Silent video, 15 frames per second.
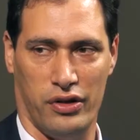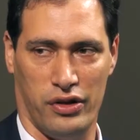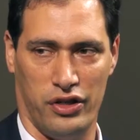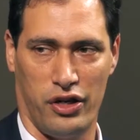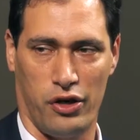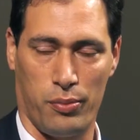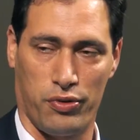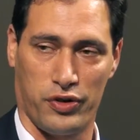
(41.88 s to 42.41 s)

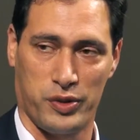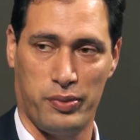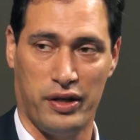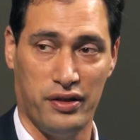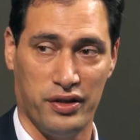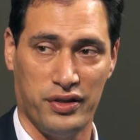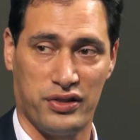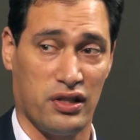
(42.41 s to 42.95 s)
a prospect
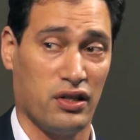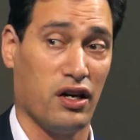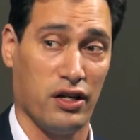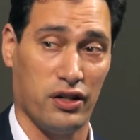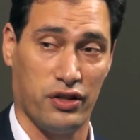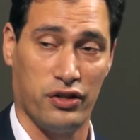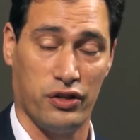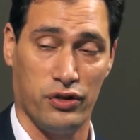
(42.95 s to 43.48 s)
needs to
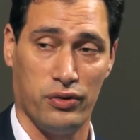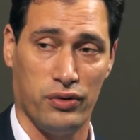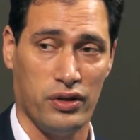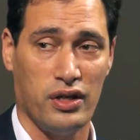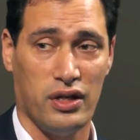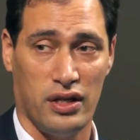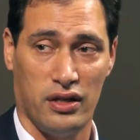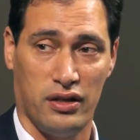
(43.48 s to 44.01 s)
like you,
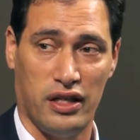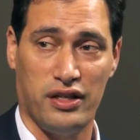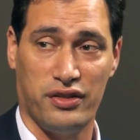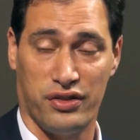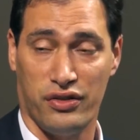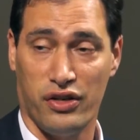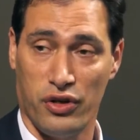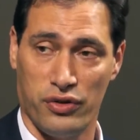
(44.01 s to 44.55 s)
they need
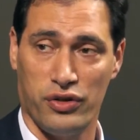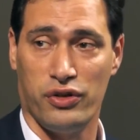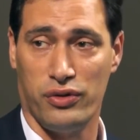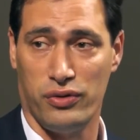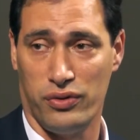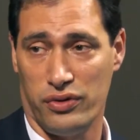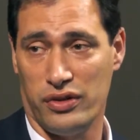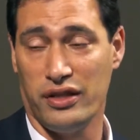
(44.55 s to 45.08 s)
to know
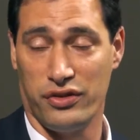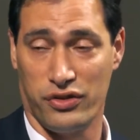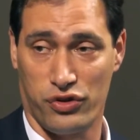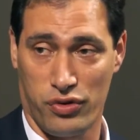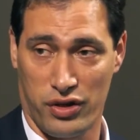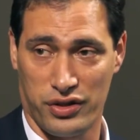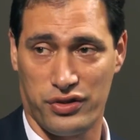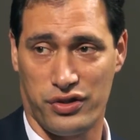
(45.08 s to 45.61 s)
you, they need to
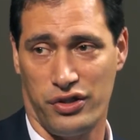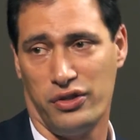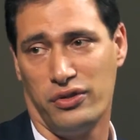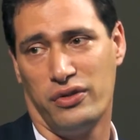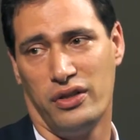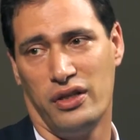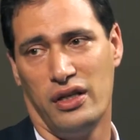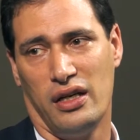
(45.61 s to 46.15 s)
trust you.
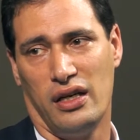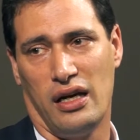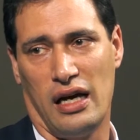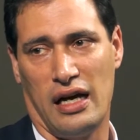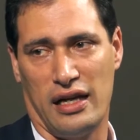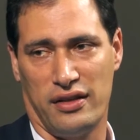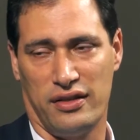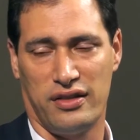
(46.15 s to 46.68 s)

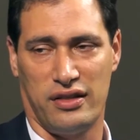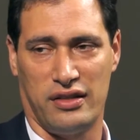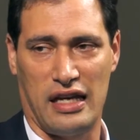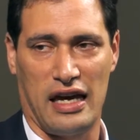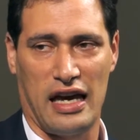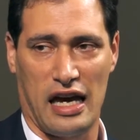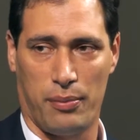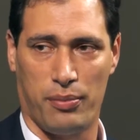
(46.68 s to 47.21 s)
And
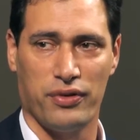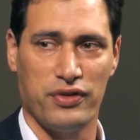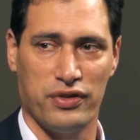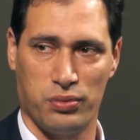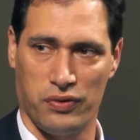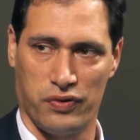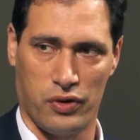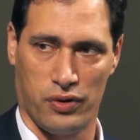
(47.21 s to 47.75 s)
that
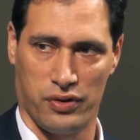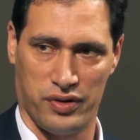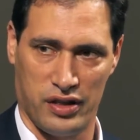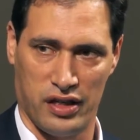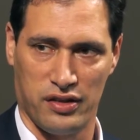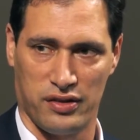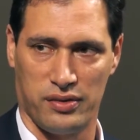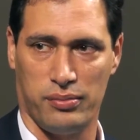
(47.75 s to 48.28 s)
happens with
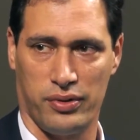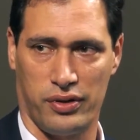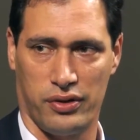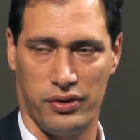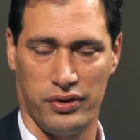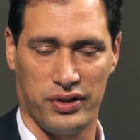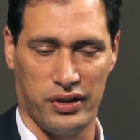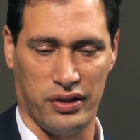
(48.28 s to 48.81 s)
content
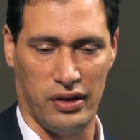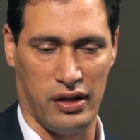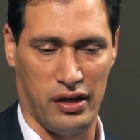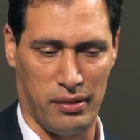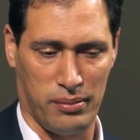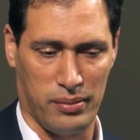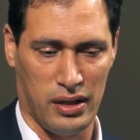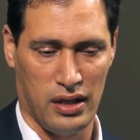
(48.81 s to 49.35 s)
because
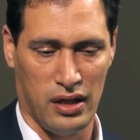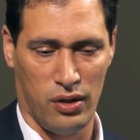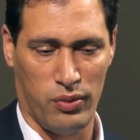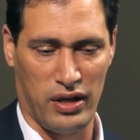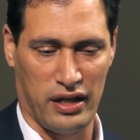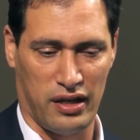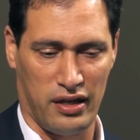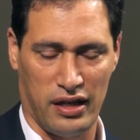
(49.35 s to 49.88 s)

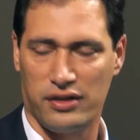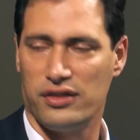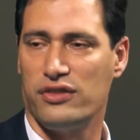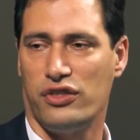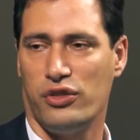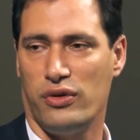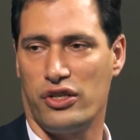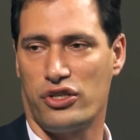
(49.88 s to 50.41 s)
when they're connecting
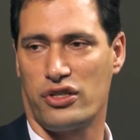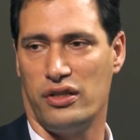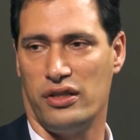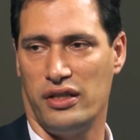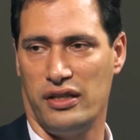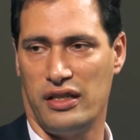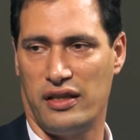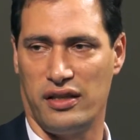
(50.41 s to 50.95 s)
to you
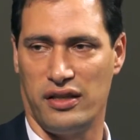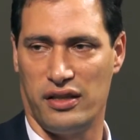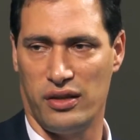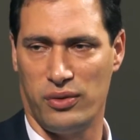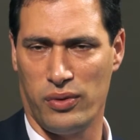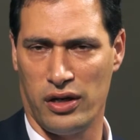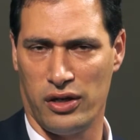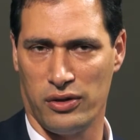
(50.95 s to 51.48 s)
initially, they're
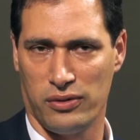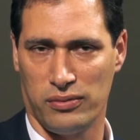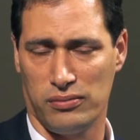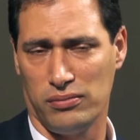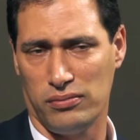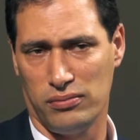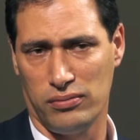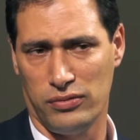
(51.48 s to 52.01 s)
thinking, well,
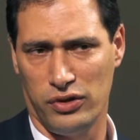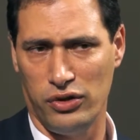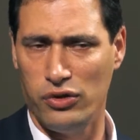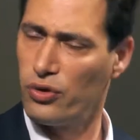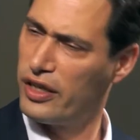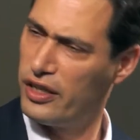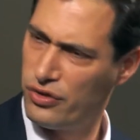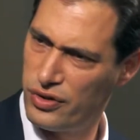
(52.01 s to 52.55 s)
you
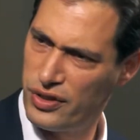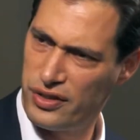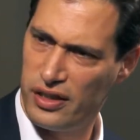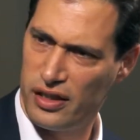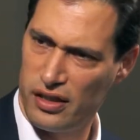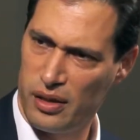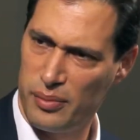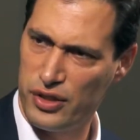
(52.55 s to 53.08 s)
look
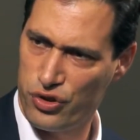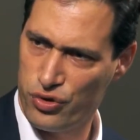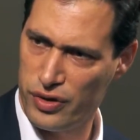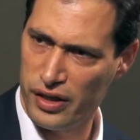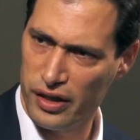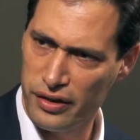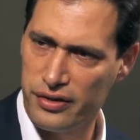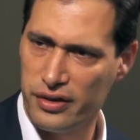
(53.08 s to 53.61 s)
interesting, I'm
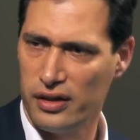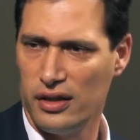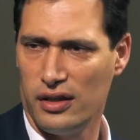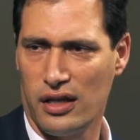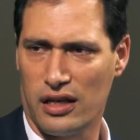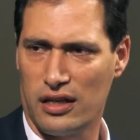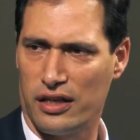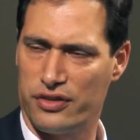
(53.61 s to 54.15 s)
intrigued,
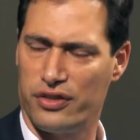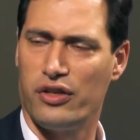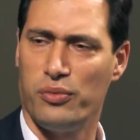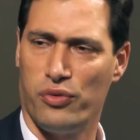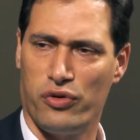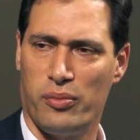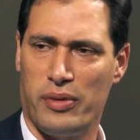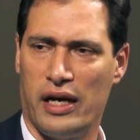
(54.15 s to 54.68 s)
I'd like to know
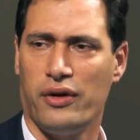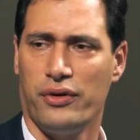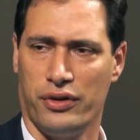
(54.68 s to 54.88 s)
more about